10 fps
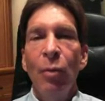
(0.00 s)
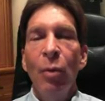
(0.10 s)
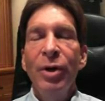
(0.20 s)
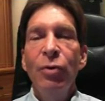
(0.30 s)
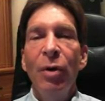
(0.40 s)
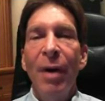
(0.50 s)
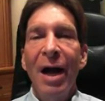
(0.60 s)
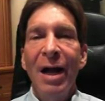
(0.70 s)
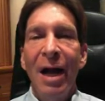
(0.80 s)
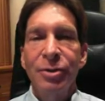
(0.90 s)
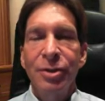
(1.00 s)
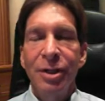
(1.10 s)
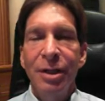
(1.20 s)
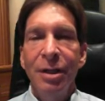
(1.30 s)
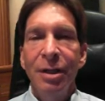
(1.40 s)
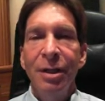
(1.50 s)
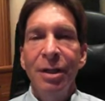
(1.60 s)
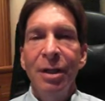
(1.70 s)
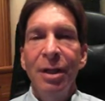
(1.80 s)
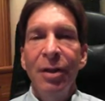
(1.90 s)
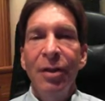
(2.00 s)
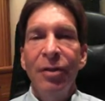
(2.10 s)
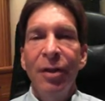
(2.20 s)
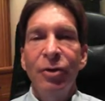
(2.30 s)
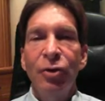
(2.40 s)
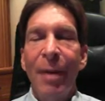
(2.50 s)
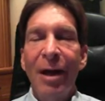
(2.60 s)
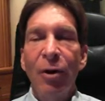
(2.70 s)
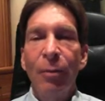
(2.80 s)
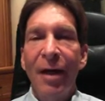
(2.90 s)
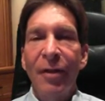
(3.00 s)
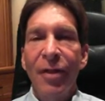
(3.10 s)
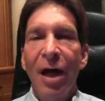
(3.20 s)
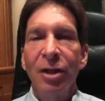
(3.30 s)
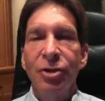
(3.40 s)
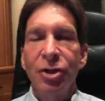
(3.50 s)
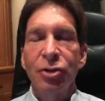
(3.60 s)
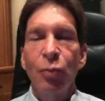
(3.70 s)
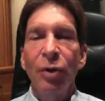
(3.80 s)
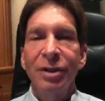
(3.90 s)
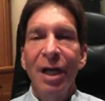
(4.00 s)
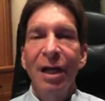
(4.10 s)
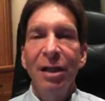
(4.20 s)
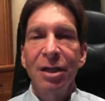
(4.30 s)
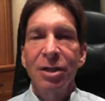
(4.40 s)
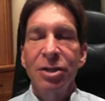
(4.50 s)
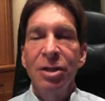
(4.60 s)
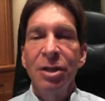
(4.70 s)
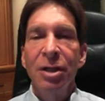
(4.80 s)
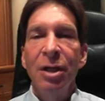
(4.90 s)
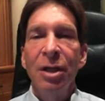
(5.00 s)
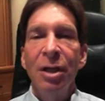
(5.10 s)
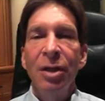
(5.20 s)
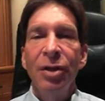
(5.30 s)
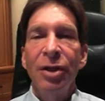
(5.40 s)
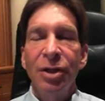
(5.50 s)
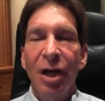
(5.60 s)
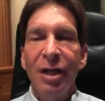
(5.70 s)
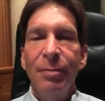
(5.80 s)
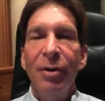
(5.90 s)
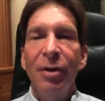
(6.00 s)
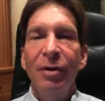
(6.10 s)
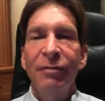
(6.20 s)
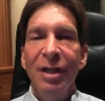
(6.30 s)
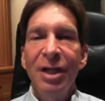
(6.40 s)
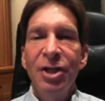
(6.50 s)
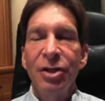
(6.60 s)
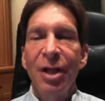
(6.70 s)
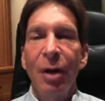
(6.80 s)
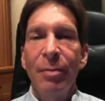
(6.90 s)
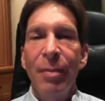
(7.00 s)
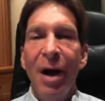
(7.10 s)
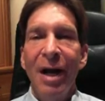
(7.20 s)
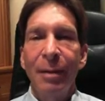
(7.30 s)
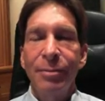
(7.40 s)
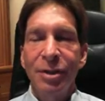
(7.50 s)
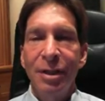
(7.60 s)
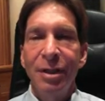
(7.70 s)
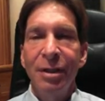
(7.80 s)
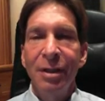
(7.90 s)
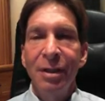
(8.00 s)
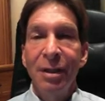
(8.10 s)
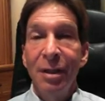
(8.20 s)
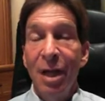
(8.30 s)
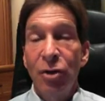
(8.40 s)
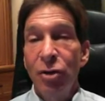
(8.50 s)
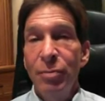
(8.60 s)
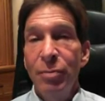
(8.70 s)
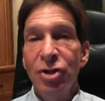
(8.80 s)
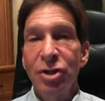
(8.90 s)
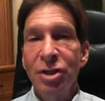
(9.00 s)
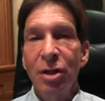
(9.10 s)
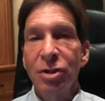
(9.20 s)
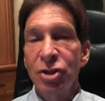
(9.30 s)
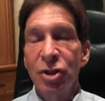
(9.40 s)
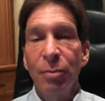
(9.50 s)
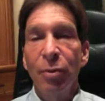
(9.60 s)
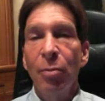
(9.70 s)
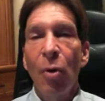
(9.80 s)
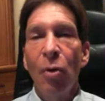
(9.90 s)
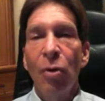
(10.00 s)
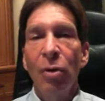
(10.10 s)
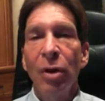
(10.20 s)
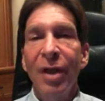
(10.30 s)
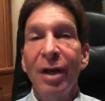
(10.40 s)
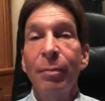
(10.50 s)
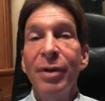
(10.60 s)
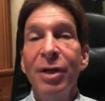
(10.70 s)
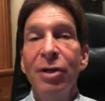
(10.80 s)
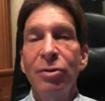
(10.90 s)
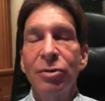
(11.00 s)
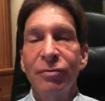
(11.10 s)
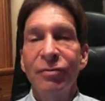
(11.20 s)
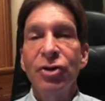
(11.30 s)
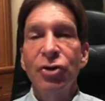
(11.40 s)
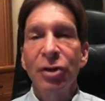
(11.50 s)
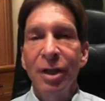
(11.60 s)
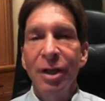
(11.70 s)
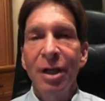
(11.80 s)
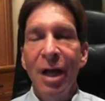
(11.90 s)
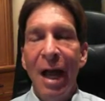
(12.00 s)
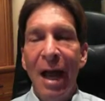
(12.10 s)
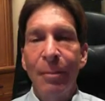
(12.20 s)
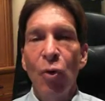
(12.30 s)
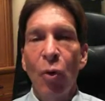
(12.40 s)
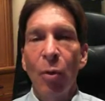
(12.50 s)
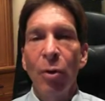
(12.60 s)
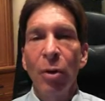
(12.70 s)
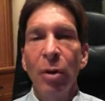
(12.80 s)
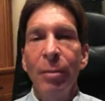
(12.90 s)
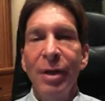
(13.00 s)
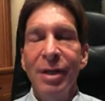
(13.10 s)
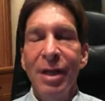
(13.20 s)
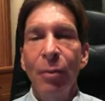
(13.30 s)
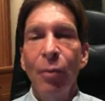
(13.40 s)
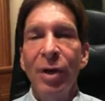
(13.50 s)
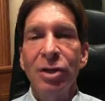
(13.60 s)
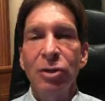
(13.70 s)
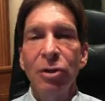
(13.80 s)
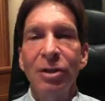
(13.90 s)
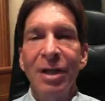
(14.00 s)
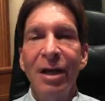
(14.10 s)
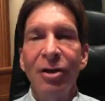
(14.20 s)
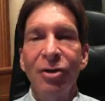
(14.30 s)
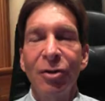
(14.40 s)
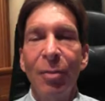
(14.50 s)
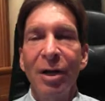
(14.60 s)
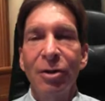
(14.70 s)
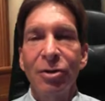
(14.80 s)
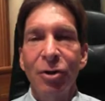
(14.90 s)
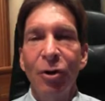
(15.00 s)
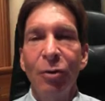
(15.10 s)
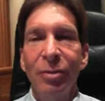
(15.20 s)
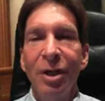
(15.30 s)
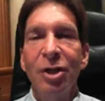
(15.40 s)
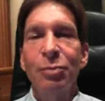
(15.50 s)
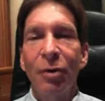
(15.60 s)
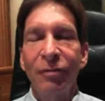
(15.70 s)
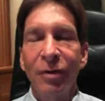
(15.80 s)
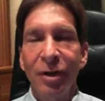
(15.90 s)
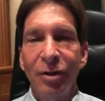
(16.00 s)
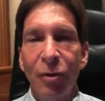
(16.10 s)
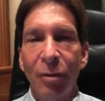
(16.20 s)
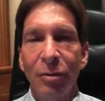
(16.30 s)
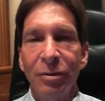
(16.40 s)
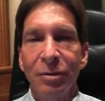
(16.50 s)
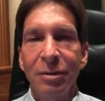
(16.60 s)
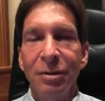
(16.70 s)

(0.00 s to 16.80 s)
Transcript: When we do a biopsy, the dermatopathologist will tell us the type of lesion that we biopsied. It could be just a simple mole that appears visually abnormal, but yet when it's looked at under the microscope, it's perfectly normal.